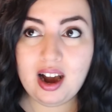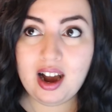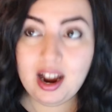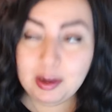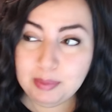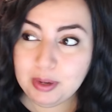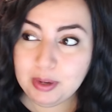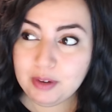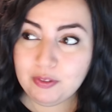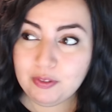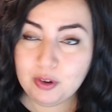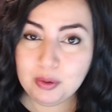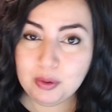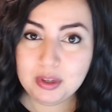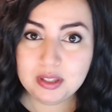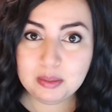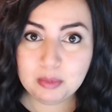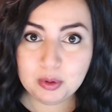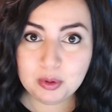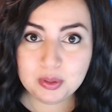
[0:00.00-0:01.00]
I'm going to
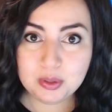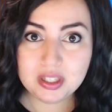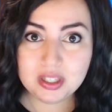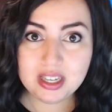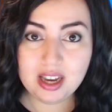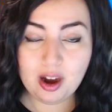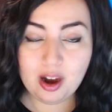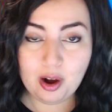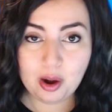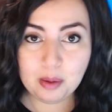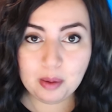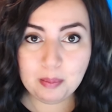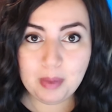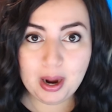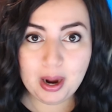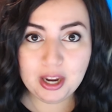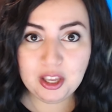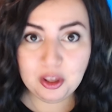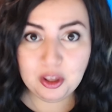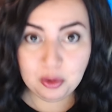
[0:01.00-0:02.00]
focus mostly on
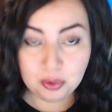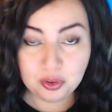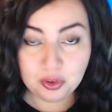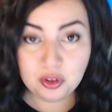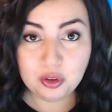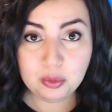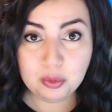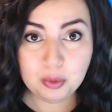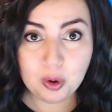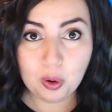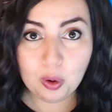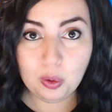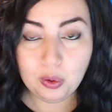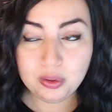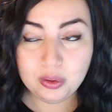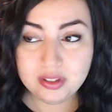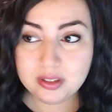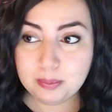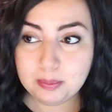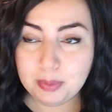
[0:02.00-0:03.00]
my YouTube
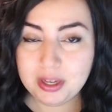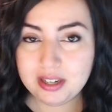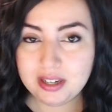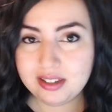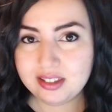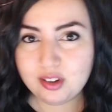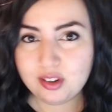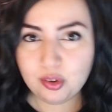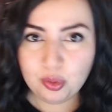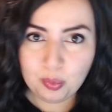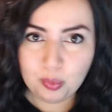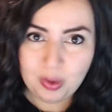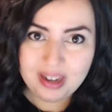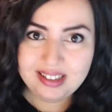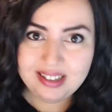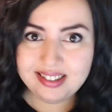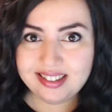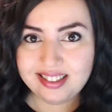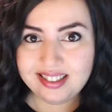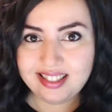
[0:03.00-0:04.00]
goals because they're the
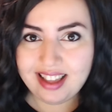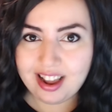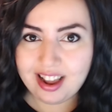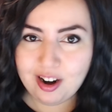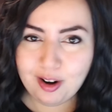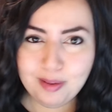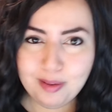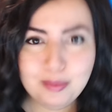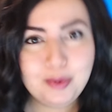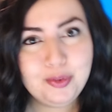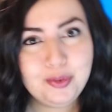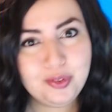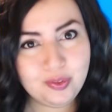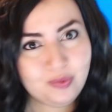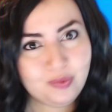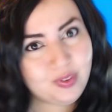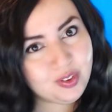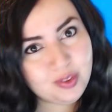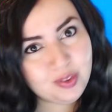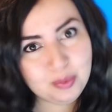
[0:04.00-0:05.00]
ones that are most
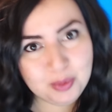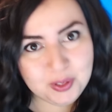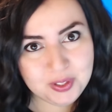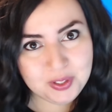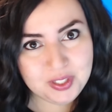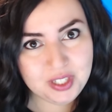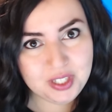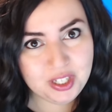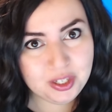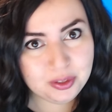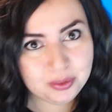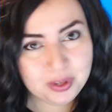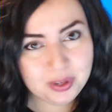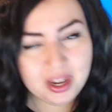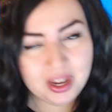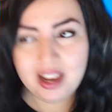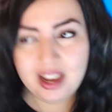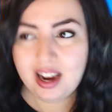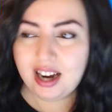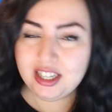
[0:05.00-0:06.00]
visible to you.
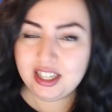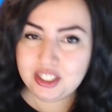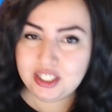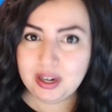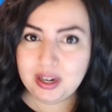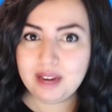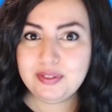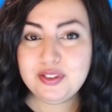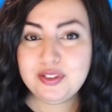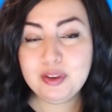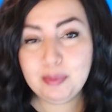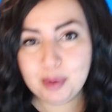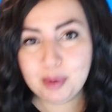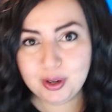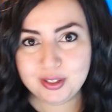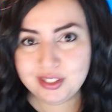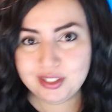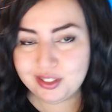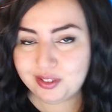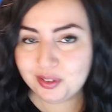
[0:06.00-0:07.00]
I do have some
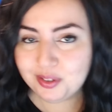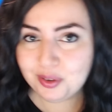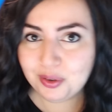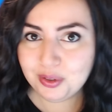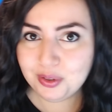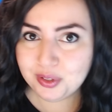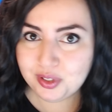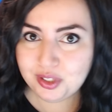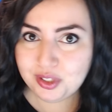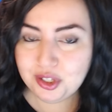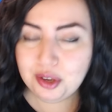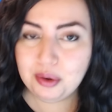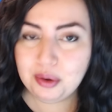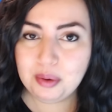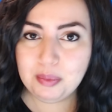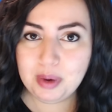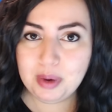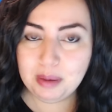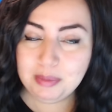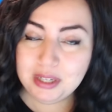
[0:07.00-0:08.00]
personal goals too,
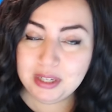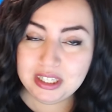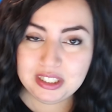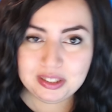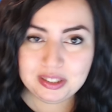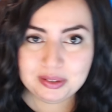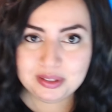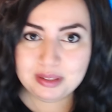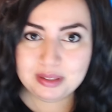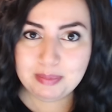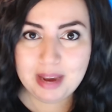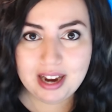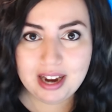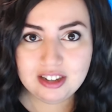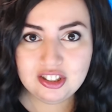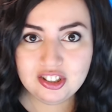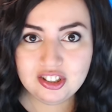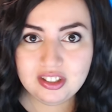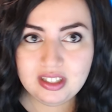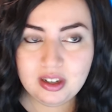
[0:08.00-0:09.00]
and what I'm going to do is I'm
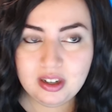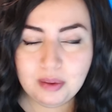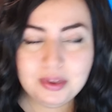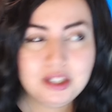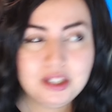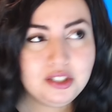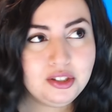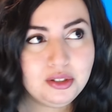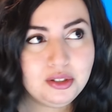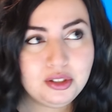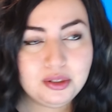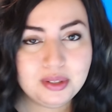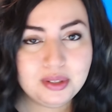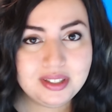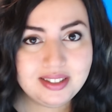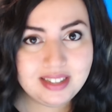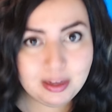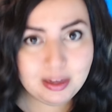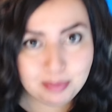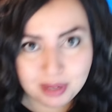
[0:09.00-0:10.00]
actually going to do a
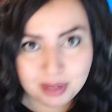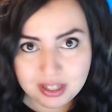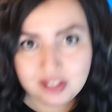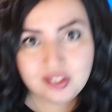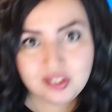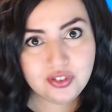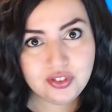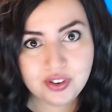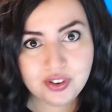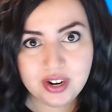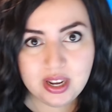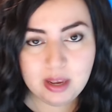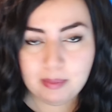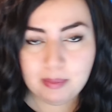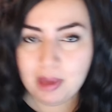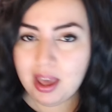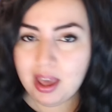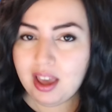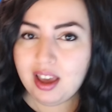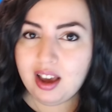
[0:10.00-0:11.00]
separate
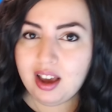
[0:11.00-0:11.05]
stream